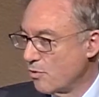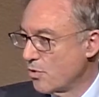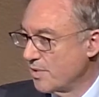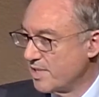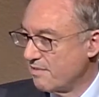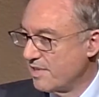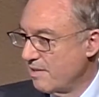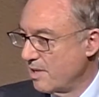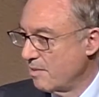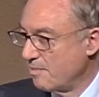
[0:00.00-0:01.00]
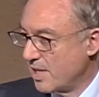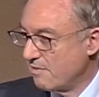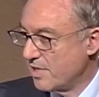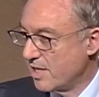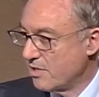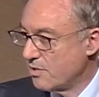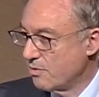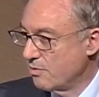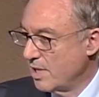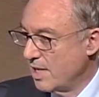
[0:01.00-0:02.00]
to all the works that have been
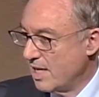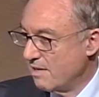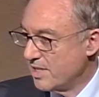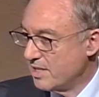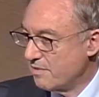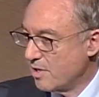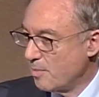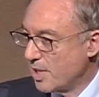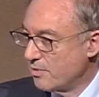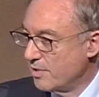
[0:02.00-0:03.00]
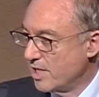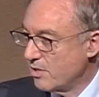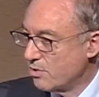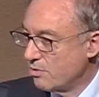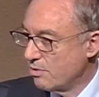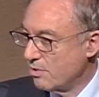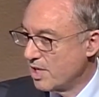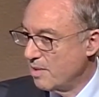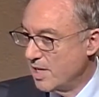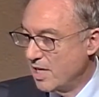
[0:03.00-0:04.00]
carried out by our federation with
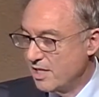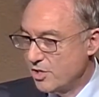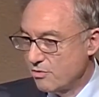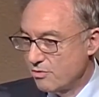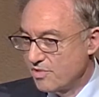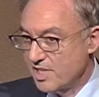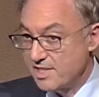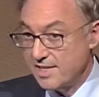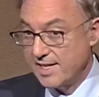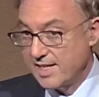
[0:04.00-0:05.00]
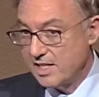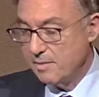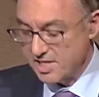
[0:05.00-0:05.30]
different partners on weather.